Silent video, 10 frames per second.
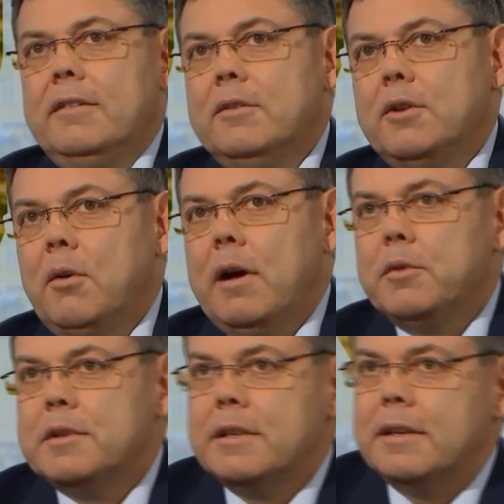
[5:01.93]
I
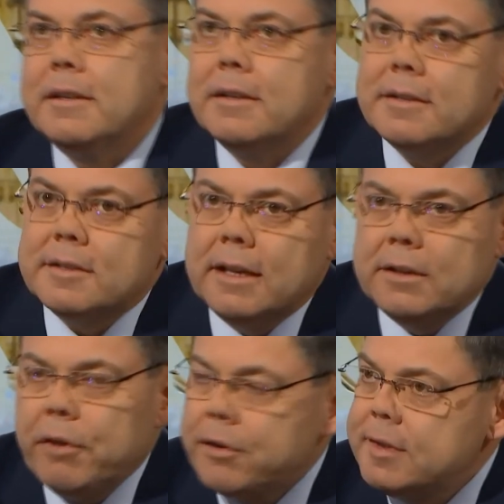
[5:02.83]
would
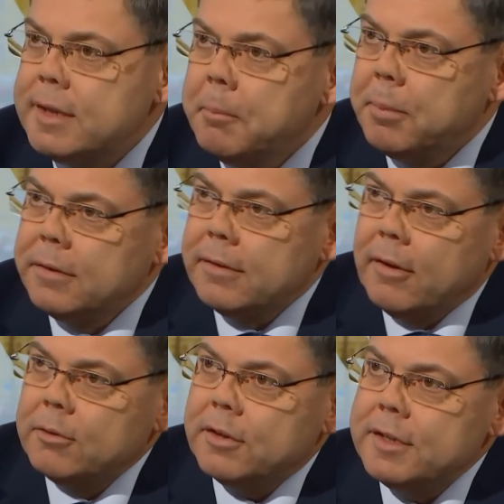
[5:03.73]
say it very simple.
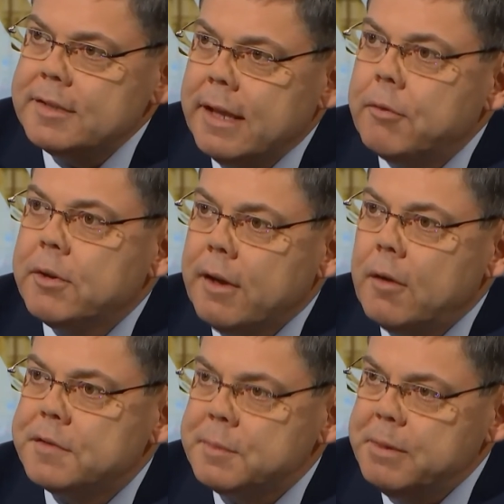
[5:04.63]
There is never
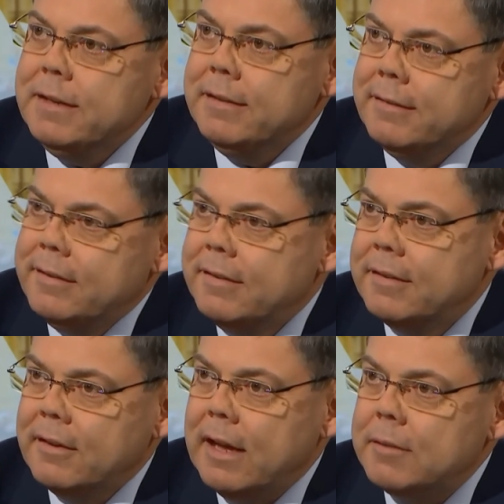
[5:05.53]
enough speed
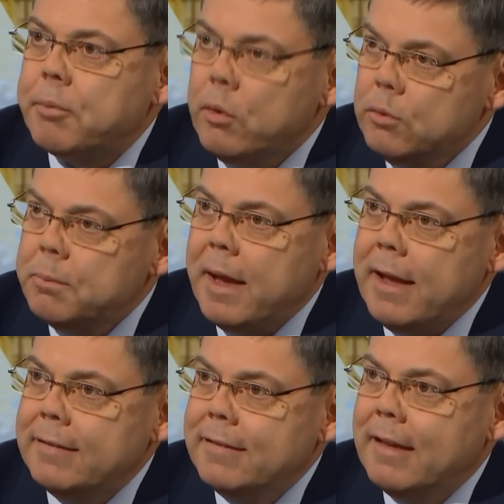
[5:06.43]
and
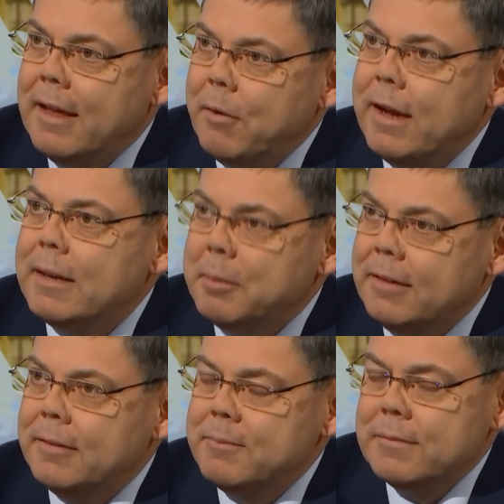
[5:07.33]
broadband
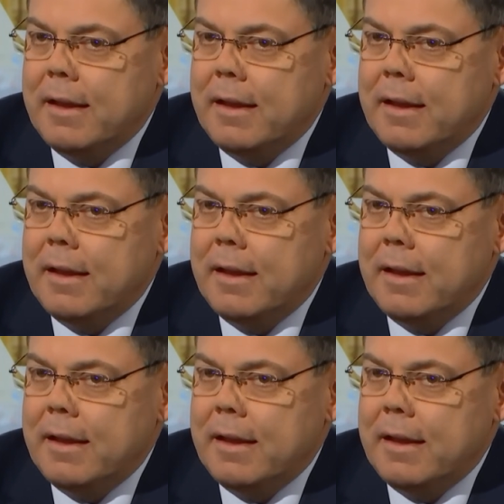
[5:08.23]
available.